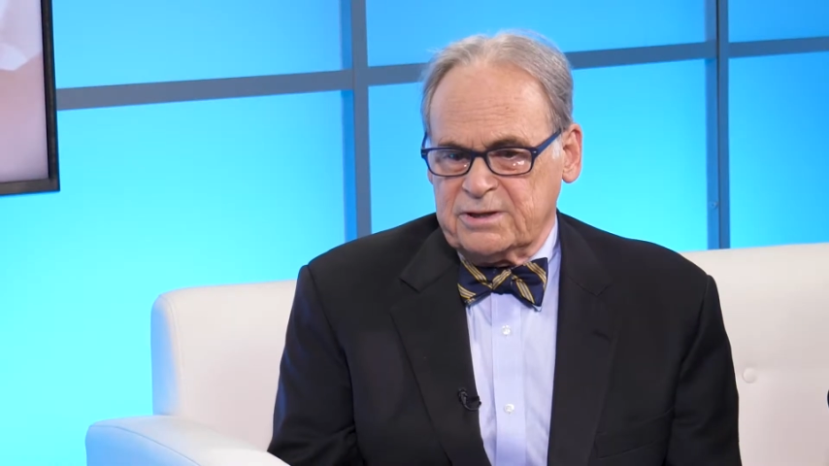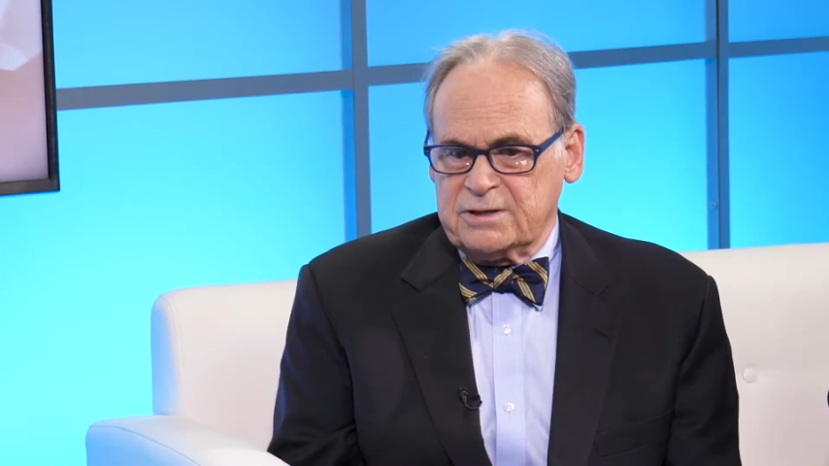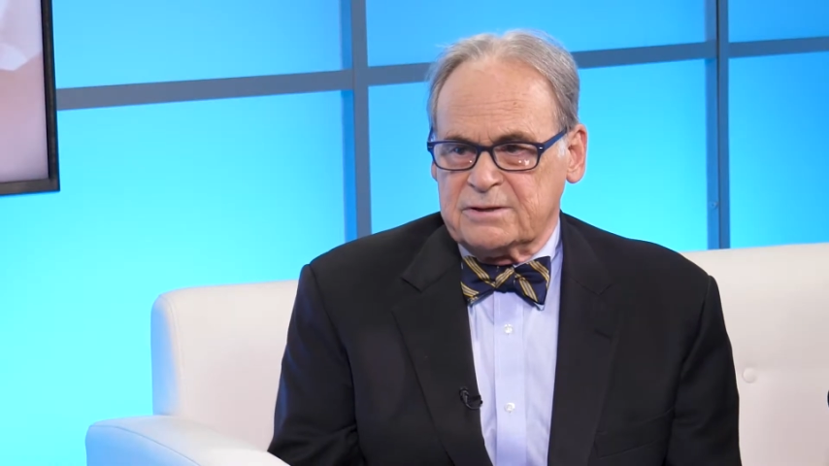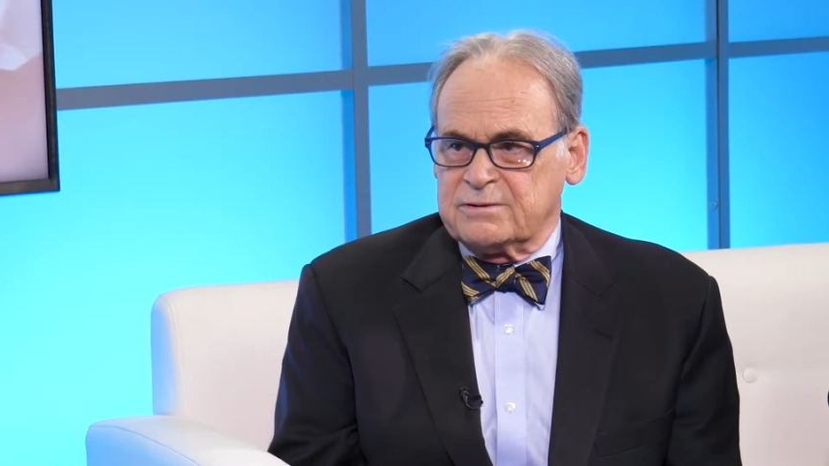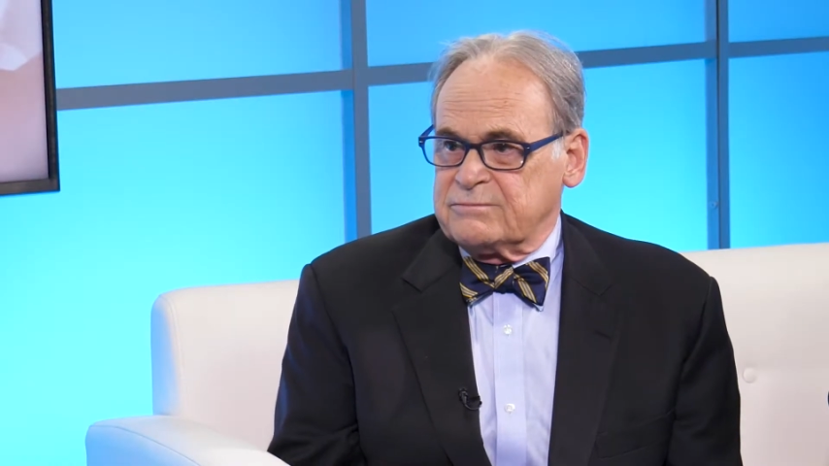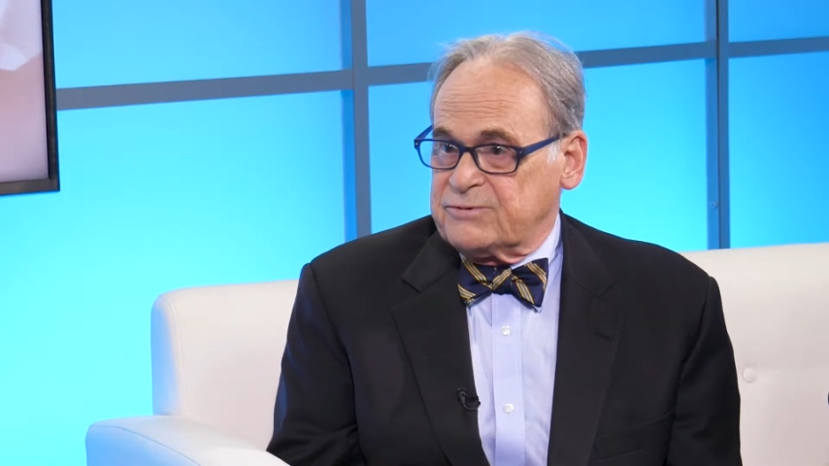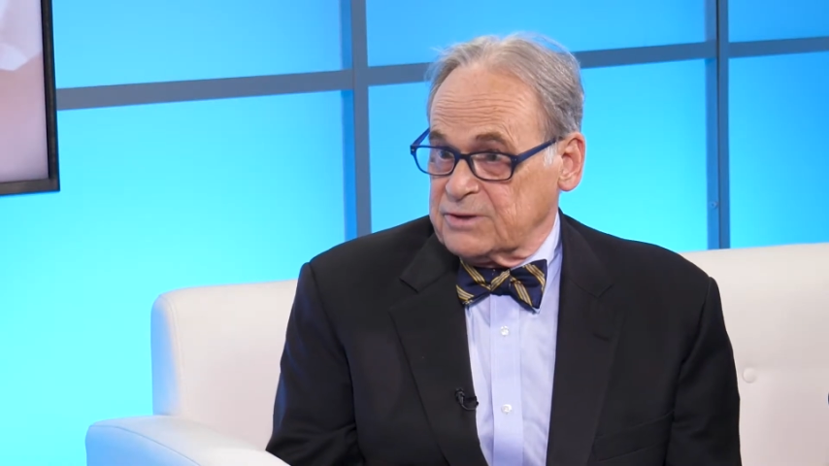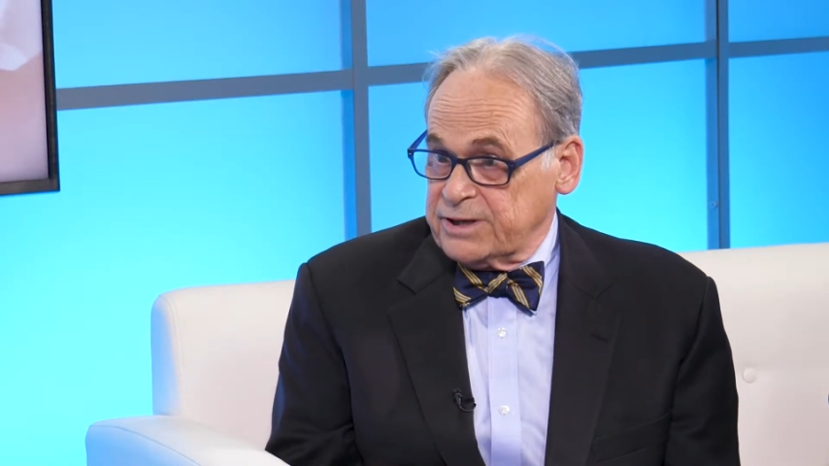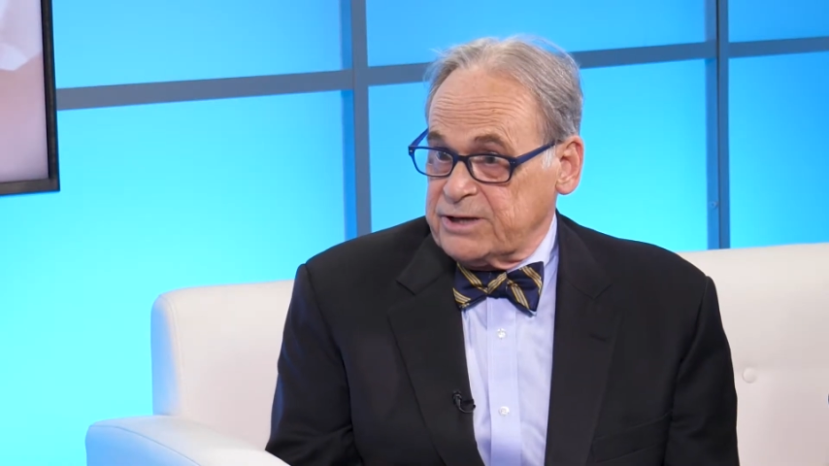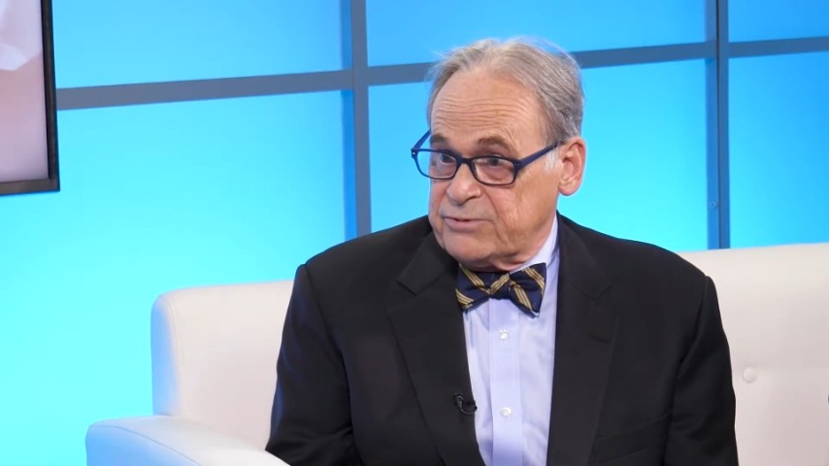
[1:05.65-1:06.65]
lead to
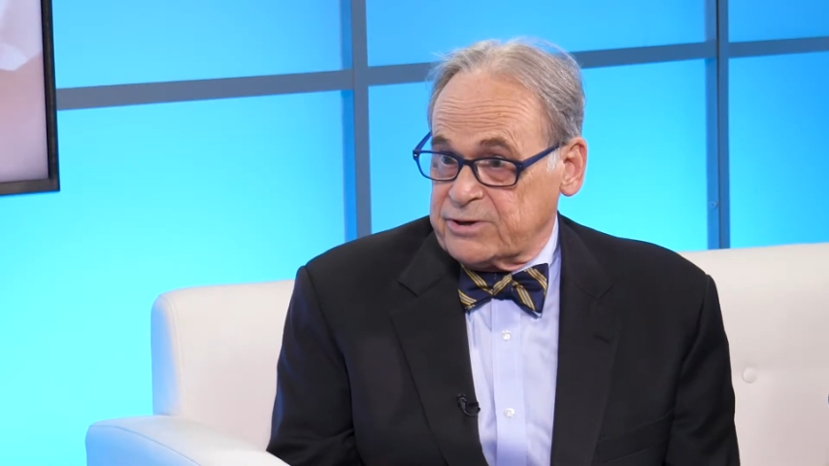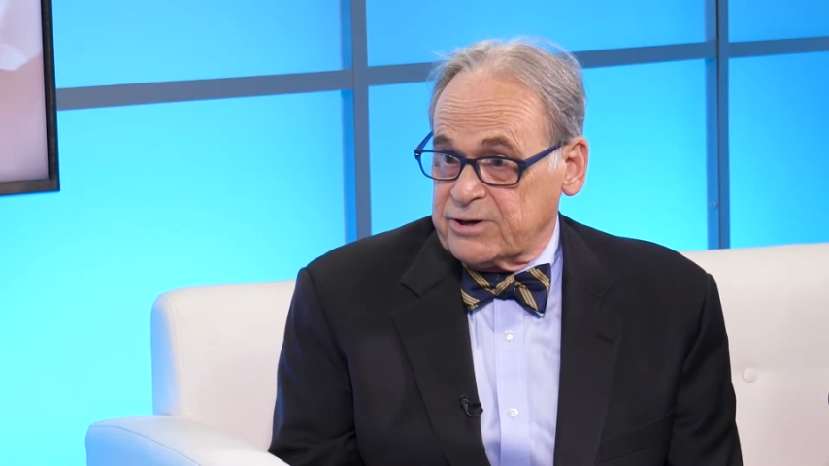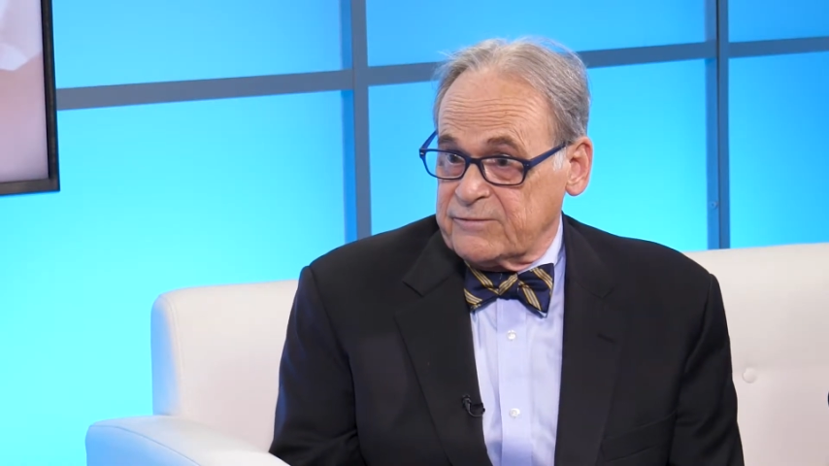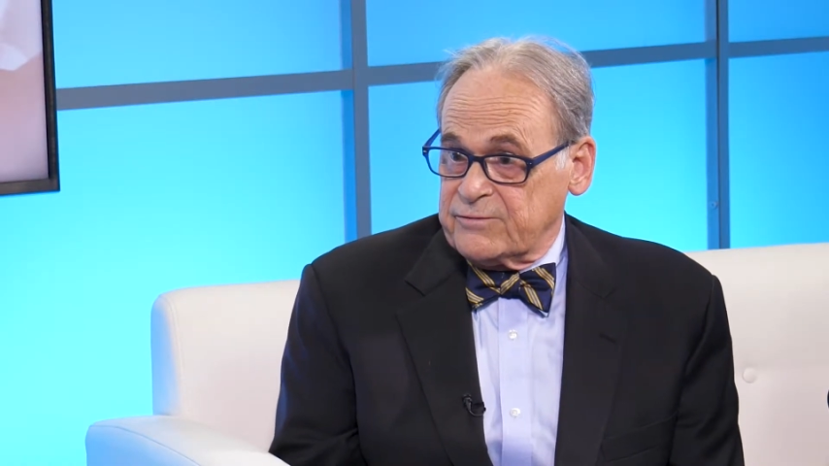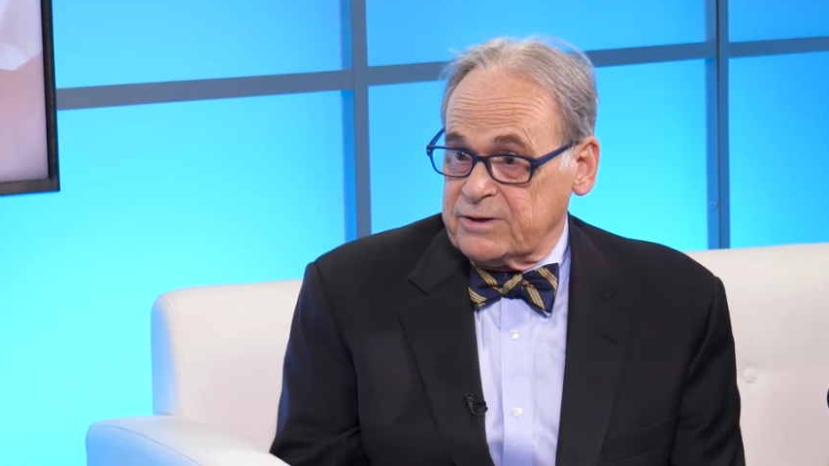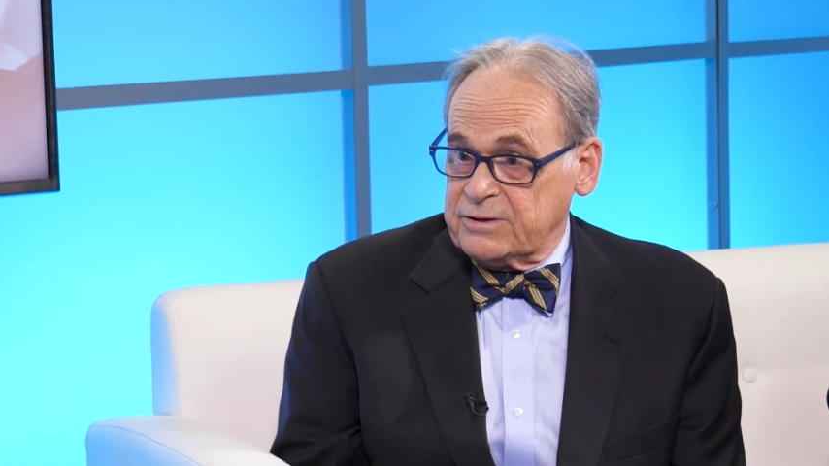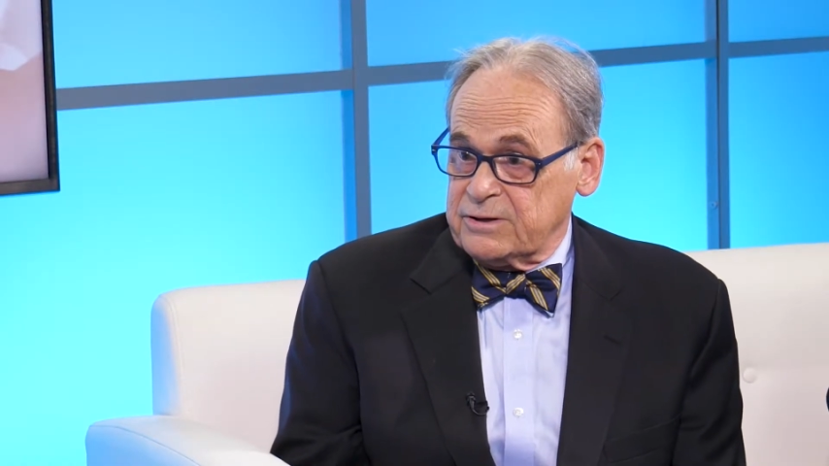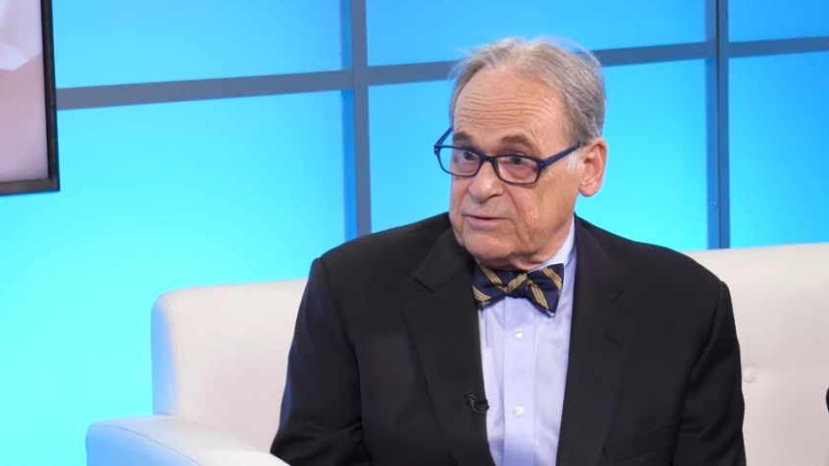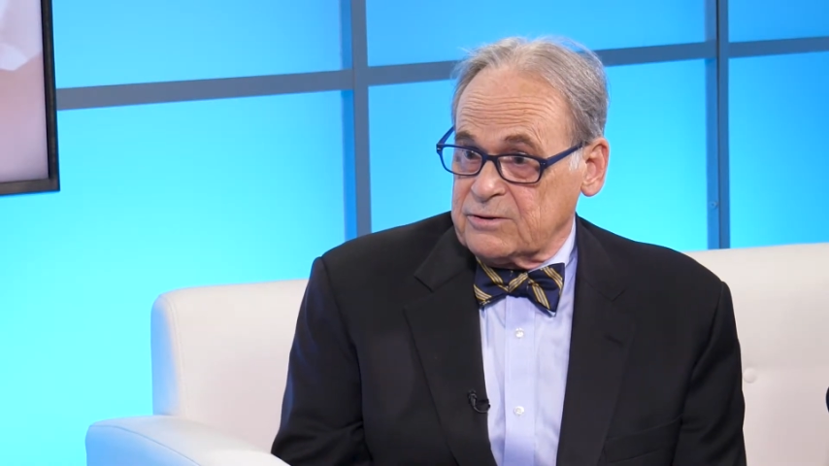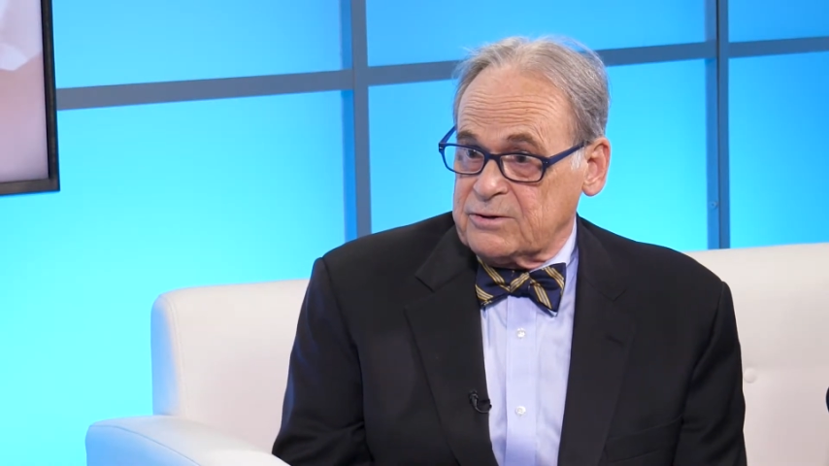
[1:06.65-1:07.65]
delayed recovery in,
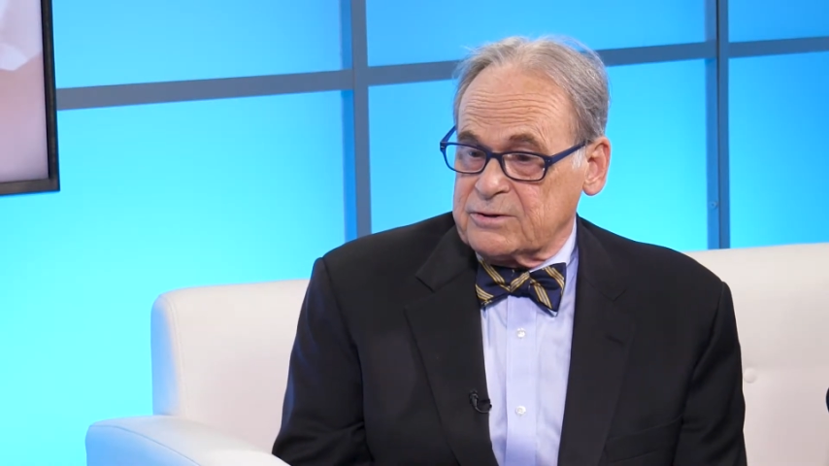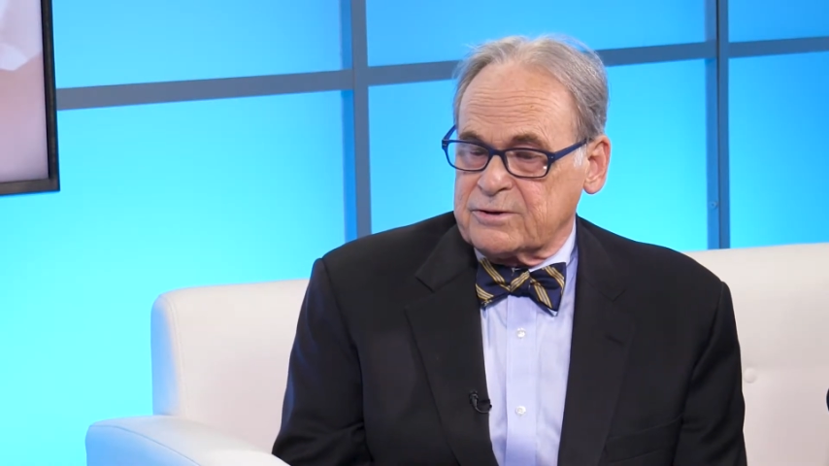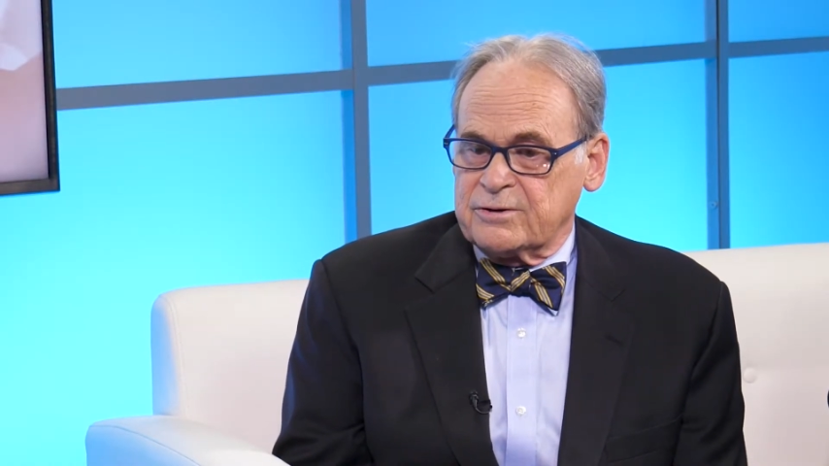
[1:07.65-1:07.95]
in the long